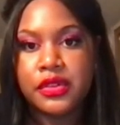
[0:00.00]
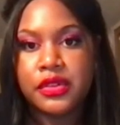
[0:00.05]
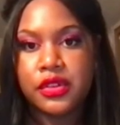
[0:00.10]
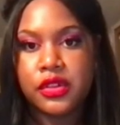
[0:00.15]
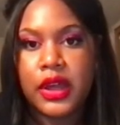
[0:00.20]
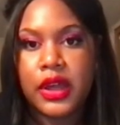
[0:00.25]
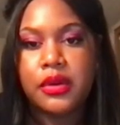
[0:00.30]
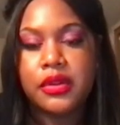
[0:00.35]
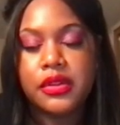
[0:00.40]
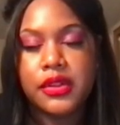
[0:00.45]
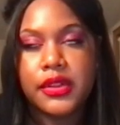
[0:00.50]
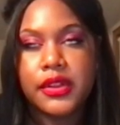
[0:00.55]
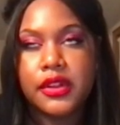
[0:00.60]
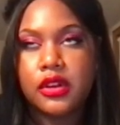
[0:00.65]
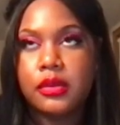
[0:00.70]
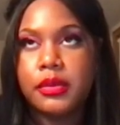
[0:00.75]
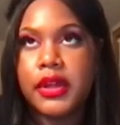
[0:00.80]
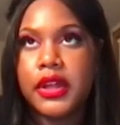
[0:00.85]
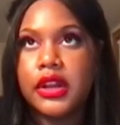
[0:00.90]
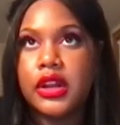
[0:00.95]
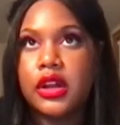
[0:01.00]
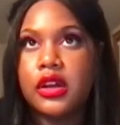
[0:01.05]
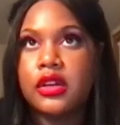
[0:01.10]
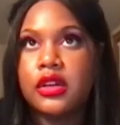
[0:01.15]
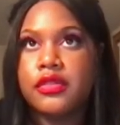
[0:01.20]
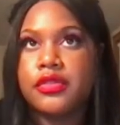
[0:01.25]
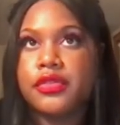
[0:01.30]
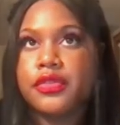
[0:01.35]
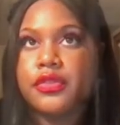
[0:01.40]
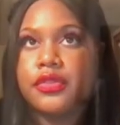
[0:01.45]
So that was a little bit
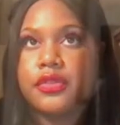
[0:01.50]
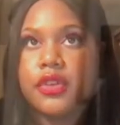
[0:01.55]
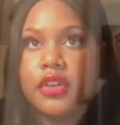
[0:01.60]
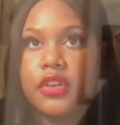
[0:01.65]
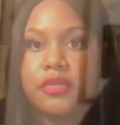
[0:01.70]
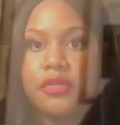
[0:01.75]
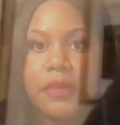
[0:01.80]
of my